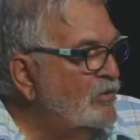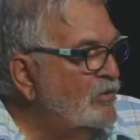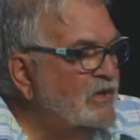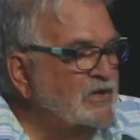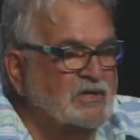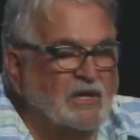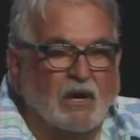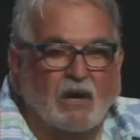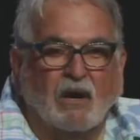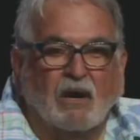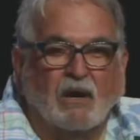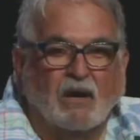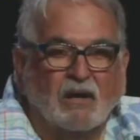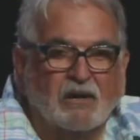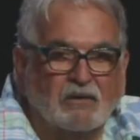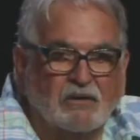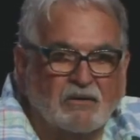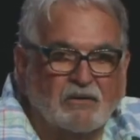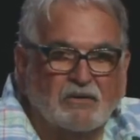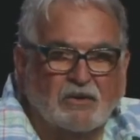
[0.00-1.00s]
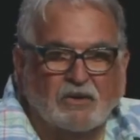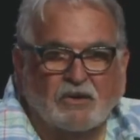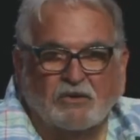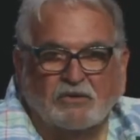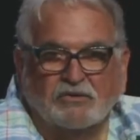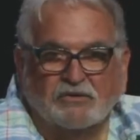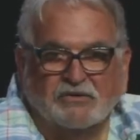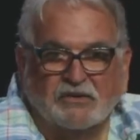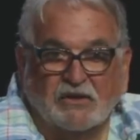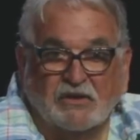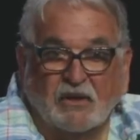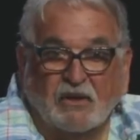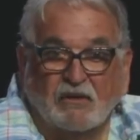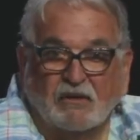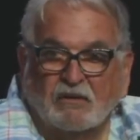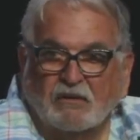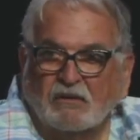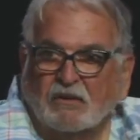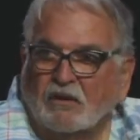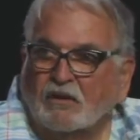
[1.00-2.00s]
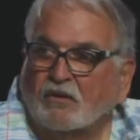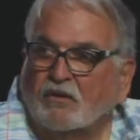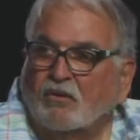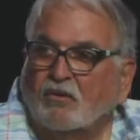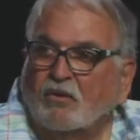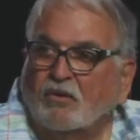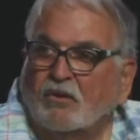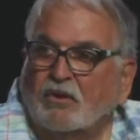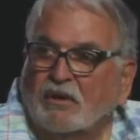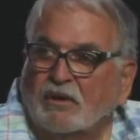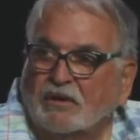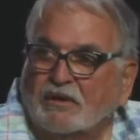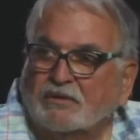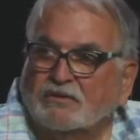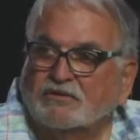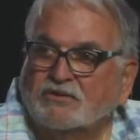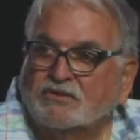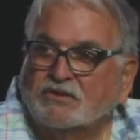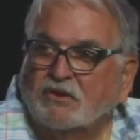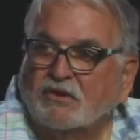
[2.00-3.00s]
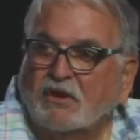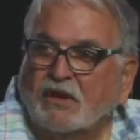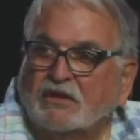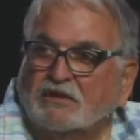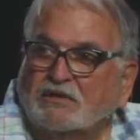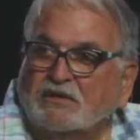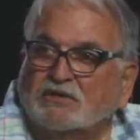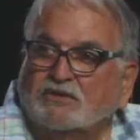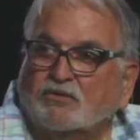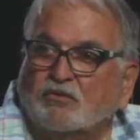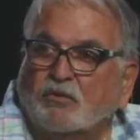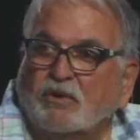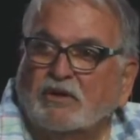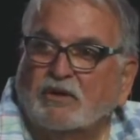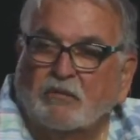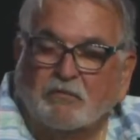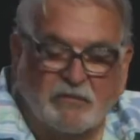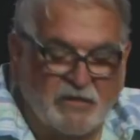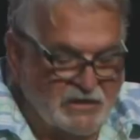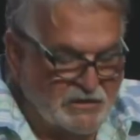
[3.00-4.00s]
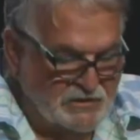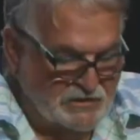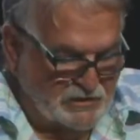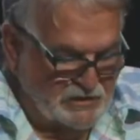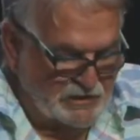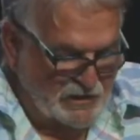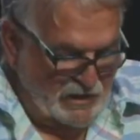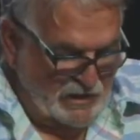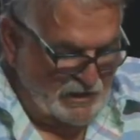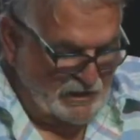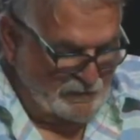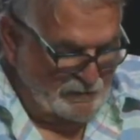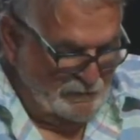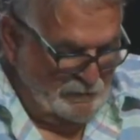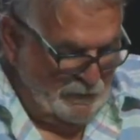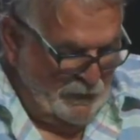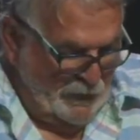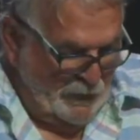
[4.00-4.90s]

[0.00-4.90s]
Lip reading: we're to honor those that honor the Lord, and so I just wanted to mention that.